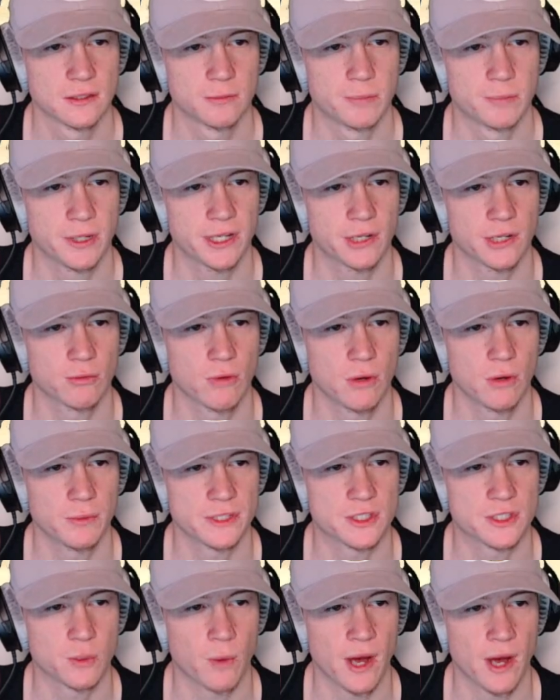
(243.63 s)
Pick and roll
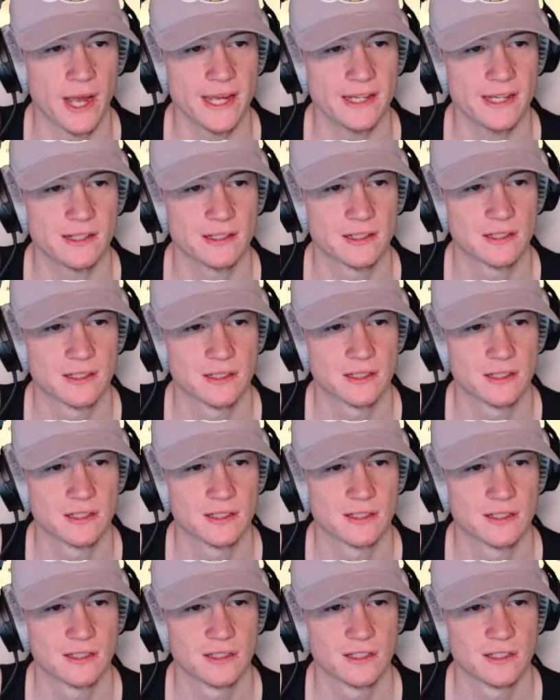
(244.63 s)
with Dwight?
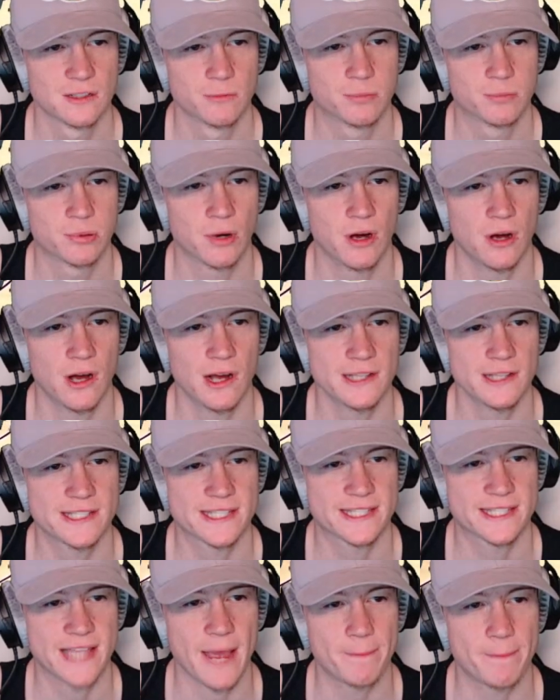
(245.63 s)
Braun,
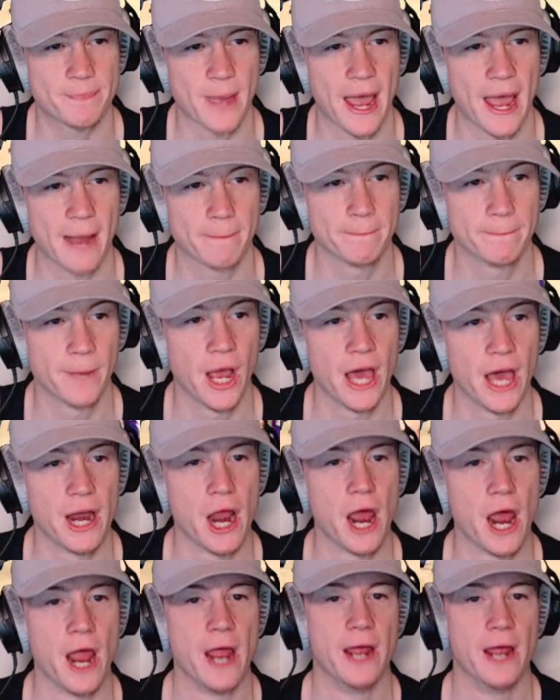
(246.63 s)
step back,
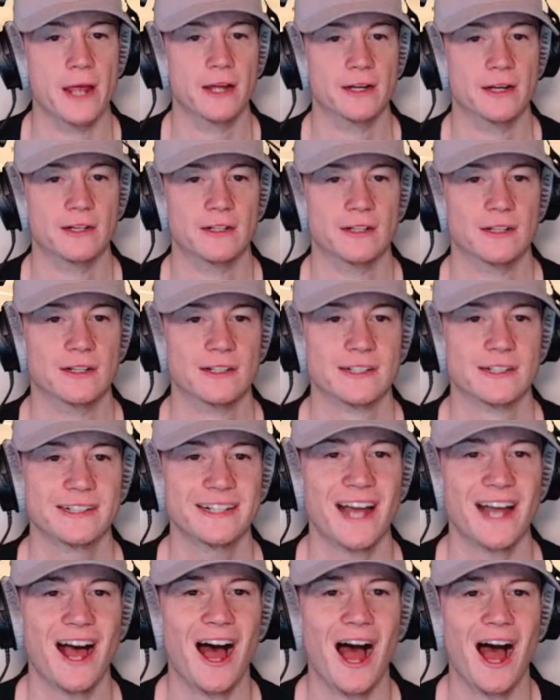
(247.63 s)
Benny!
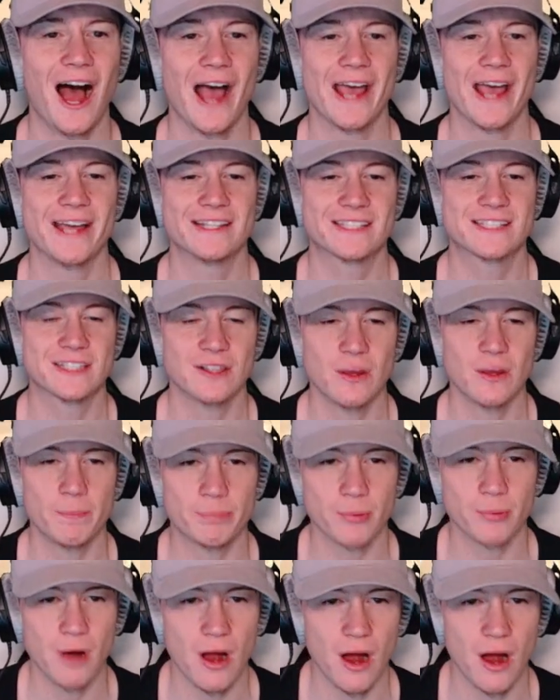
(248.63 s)
Nice,
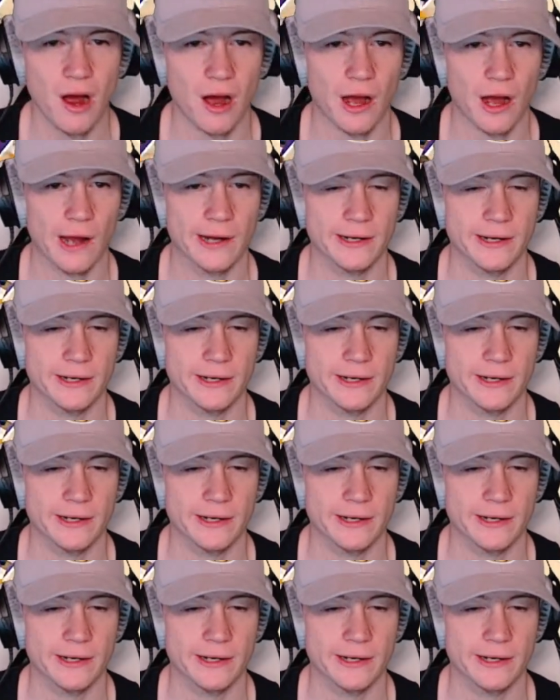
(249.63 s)
LeBron!